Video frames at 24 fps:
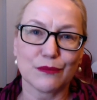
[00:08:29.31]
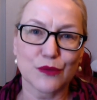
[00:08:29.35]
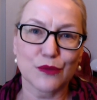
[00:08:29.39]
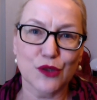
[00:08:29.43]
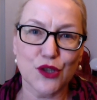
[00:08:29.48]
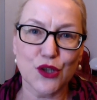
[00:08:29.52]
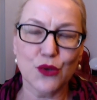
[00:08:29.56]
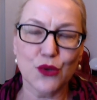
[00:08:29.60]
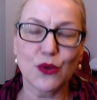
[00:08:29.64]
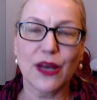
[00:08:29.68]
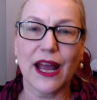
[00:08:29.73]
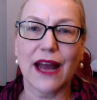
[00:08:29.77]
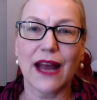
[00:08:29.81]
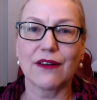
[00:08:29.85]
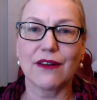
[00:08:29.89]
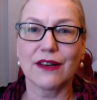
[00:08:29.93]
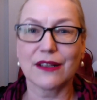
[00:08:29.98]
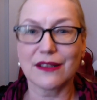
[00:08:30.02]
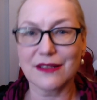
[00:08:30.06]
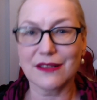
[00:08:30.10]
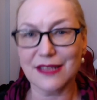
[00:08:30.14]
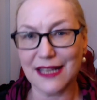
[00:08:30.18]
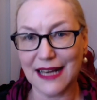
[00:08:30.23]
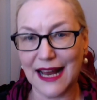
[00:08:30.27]
two
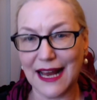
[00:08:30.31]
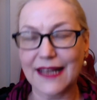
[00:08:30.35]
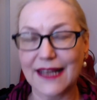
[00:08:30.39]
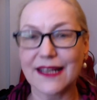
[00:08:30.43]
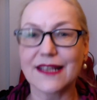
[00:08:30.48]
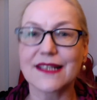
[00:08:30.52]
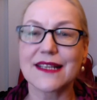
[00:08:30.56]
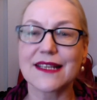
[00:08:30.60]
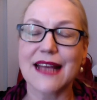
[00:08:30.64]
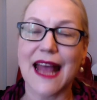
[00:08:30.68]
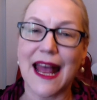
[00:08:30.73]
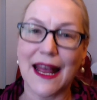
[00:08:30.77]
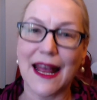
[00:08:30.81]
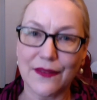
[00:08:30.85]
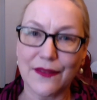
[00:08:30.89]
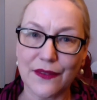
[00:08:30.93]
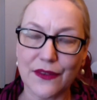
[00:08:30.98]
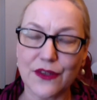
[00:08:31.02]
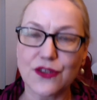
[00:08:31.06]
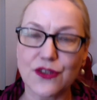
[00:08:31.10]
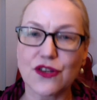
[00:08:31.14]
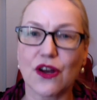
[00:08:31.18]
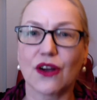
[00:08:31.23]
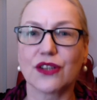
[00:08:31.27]
characters, Glennis and
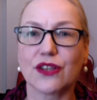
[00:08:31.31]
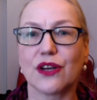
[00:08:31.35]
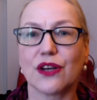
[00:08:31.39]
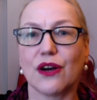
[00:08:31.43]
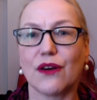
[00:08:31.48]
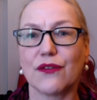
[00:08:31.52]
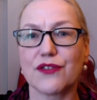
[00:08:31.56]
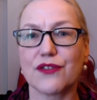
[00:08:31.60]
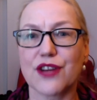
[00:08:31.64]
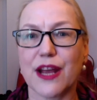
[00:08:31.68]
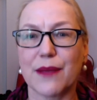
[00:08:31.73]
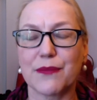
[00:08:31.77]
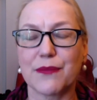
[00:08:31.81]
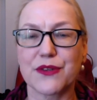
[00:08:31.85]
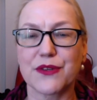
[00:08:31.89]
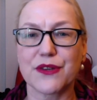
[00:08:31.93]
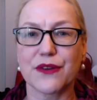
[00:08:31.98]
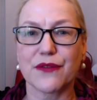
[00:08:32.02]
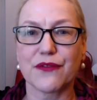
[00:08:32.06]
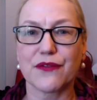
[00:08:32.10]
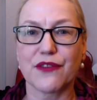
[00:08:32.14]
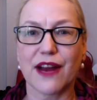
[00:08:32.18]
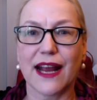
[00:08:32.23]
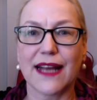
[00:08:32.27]
the daughter of Shep's
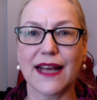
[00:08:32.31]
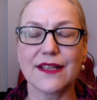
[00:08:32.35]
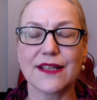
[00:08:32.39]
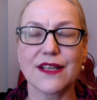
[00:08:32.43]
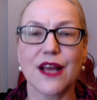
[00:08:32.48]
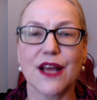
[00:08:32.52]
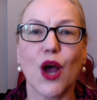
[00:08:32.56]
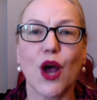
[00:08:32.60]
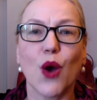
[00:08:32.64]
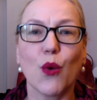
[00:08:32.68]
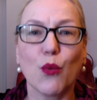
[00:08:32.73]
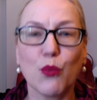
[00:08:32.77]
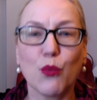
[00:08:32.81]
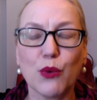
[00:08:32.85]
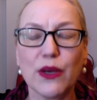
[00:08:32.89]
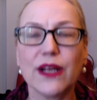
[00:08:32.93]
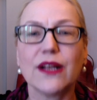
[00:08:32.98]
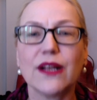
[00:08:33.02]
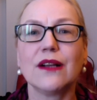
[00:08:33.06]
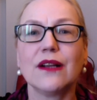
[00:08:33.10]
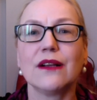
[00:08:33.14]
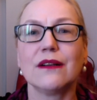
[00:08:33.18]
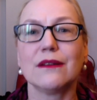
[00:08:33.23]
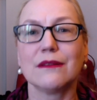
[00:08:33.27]
friend,
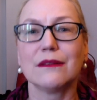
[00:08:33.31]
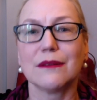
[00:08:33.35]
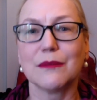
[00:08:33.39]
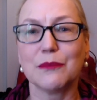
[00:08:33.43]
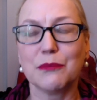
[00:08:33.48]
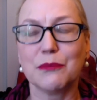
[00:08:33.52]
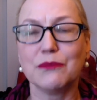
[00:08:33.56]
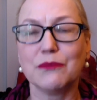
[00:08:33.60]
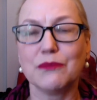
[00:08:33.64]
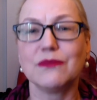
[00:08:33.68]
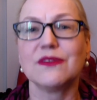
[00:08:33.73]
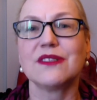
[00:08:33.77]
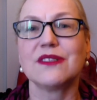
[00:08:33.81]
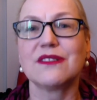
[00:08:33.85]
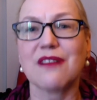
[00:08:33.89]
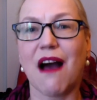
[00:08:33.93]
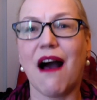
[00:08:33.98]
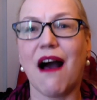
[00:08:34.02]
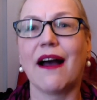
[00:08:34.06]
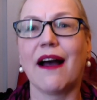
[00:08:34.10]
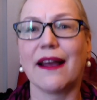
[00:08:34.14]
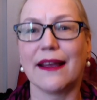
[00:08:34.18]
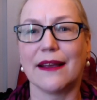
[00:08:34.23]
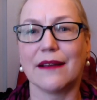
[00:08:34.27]
will
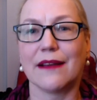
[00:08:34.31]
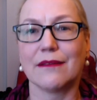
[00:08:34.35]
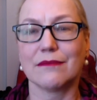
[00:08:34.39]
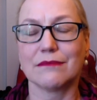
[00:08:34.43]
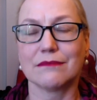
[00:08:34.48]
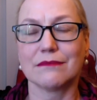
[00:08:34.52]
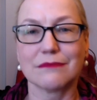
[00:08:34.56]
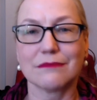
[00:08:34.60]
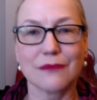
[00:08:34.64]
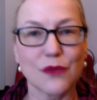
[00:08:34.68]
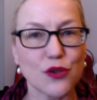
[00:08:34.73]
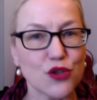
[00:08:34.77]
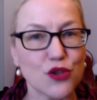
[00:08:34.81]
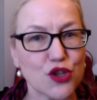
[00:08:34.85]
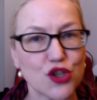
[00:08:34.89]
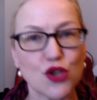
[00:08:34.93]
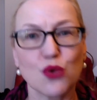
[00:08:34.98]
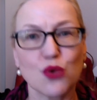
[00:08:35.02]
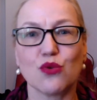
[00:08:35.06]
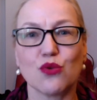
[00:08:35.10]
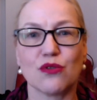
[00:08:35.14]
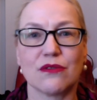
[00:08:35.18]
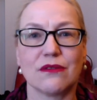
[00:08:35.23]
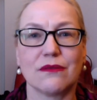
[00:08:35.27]
die
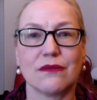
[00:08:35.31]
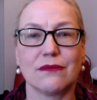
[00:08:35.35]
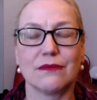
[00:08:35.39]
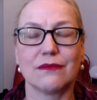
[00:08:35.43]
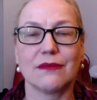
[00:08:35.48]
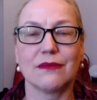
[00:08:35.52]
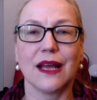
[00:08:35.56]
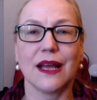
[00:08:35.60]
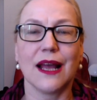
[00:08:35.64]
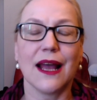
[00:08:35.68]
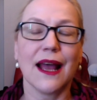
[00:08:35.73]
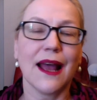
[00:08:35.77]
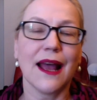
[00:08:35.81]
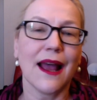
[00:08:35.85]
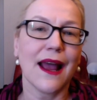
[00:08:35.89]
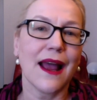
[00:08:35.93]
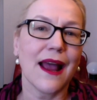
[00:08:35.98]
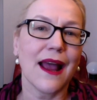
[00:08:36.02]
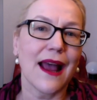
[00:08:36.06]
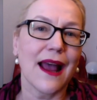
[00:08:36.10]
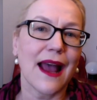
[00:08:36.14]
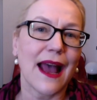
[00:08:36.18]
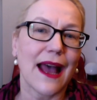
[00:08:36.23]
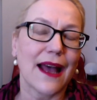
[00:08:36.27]
soon.
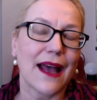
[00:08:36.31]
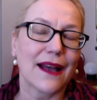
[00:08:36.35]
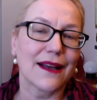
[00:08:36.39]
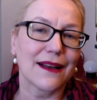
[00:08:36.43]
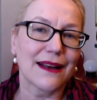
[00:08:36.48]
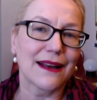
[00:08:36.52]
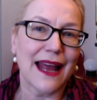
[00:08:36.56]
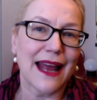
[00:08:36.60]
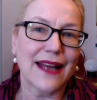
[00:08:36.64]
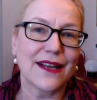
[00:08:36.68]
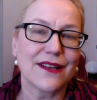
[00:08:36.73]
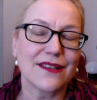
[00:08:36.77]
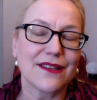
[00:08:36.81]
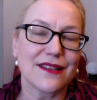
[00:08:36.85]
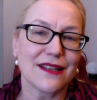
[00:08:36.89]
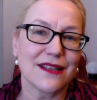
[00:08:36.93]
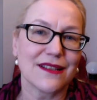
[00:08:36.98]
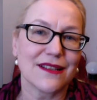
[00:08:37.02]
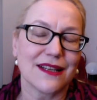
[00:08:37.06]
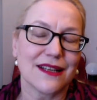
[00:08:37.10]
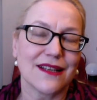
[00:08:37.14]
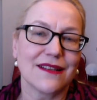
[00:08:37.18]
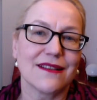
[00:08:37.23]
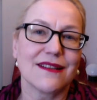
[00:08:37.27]
Glennis is
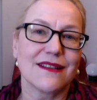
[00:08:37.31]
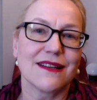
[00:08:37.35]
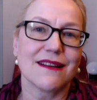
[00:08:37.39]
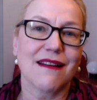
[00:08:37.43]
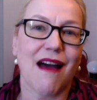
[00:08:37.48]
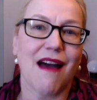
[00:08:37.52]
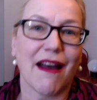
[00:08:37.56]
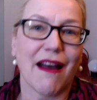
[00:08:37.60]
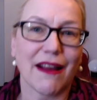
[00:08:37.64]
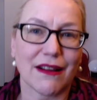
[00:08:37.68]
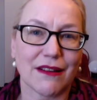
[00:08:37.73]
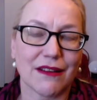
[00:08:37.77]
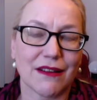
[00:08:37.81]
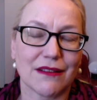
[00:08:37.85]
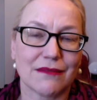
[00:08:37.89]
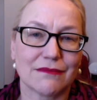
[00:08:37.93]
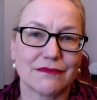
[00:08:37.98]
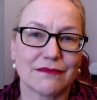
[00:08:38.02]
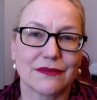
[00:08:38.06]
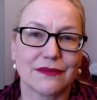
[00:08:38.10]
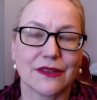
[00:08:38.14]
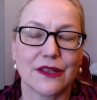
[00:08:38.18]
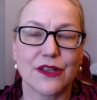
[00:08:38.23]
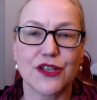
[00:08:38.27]
in denial.
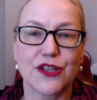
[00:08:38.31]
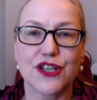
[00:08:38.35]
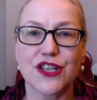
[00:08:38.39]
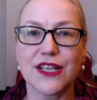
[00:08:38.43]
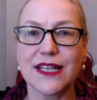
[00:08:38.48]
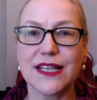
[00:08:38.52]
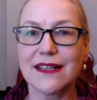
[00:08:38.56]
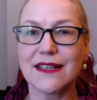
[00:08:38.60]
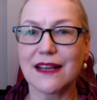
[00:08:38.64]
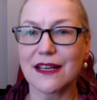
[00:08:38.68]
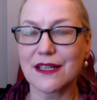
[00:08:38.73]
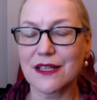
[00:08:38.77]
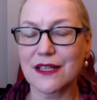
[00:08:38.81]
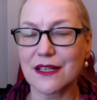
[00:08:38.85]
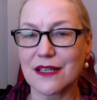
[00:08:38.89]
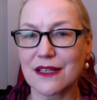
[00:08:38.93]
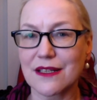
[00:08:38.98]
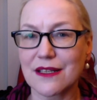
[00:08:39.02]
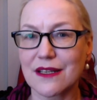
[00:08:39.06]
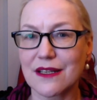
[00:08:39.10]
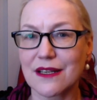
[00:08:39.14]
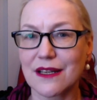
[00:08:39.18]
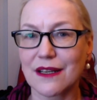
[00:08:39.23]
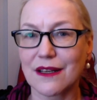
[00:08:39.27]
She doesn't